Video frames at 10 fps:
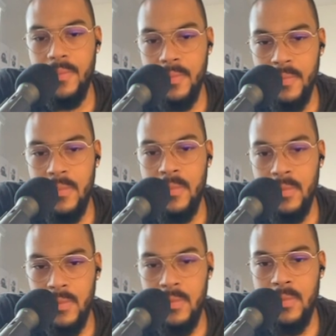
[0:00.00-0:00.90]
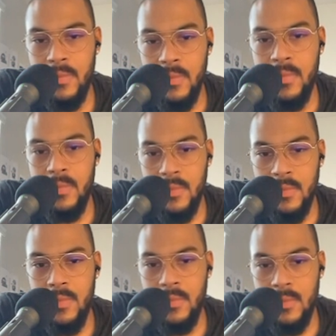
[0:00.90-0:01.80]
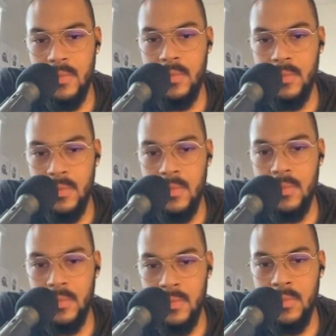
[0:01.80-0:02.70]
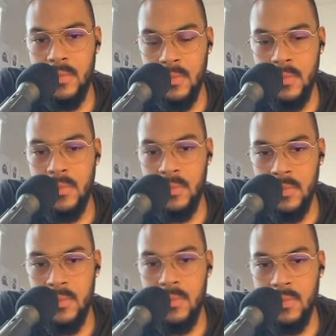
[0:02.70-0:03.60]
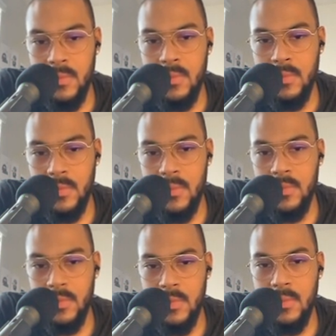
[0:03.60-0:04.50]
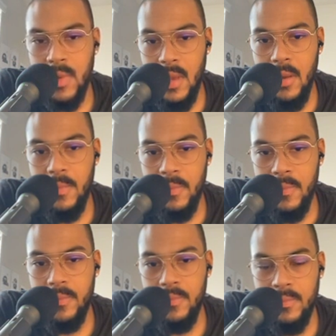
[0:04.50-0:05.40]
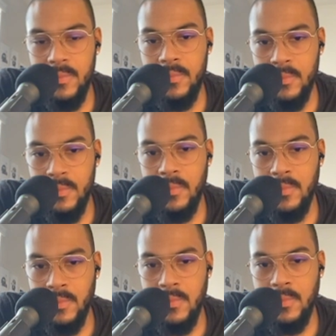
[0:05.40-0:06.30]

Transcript: (silent)